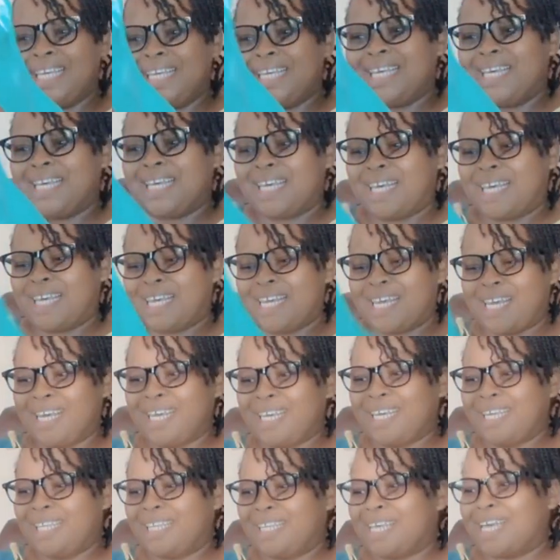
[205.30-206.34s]

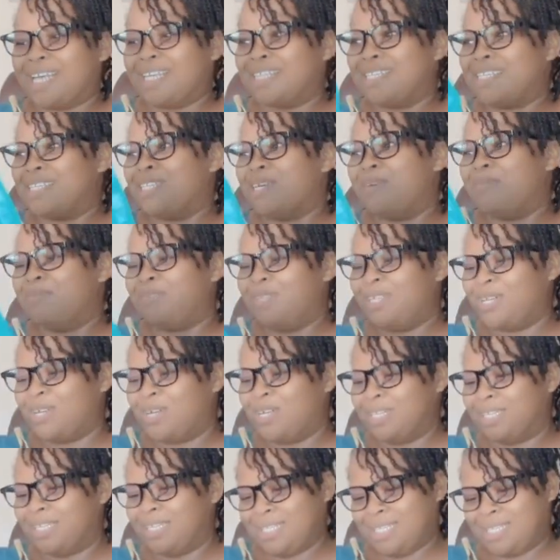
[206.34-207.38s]
Okay, there is something on
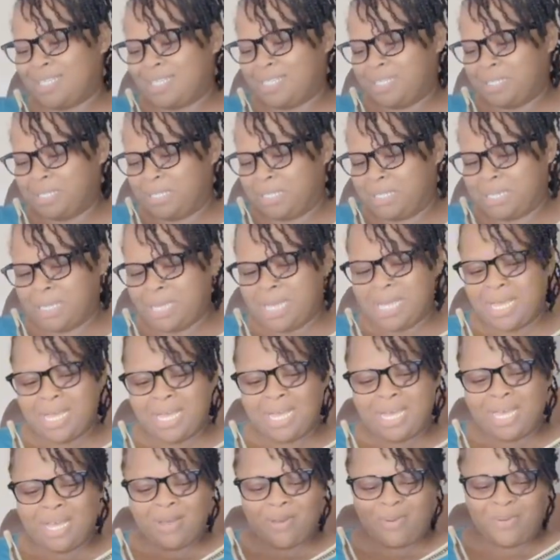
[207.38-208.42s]
this.
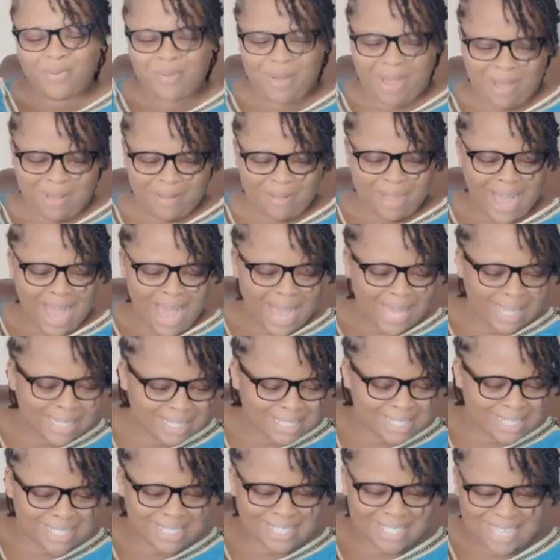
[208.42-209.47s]
Wow, I
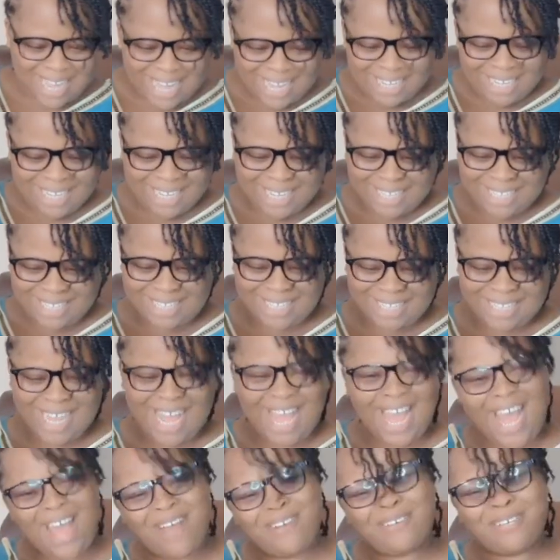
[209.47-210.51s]
said it.
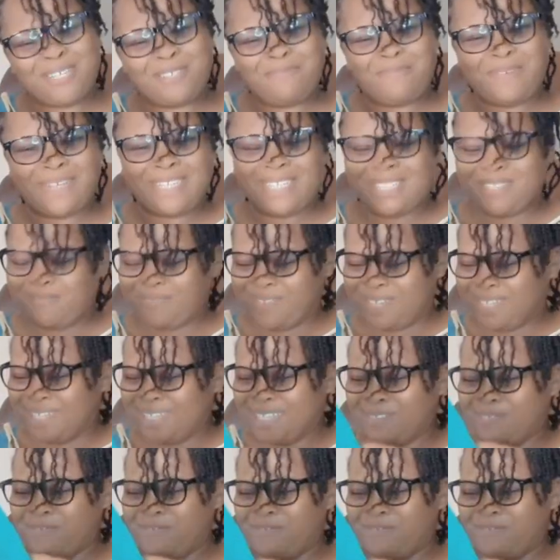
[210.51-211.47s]
I was perceiving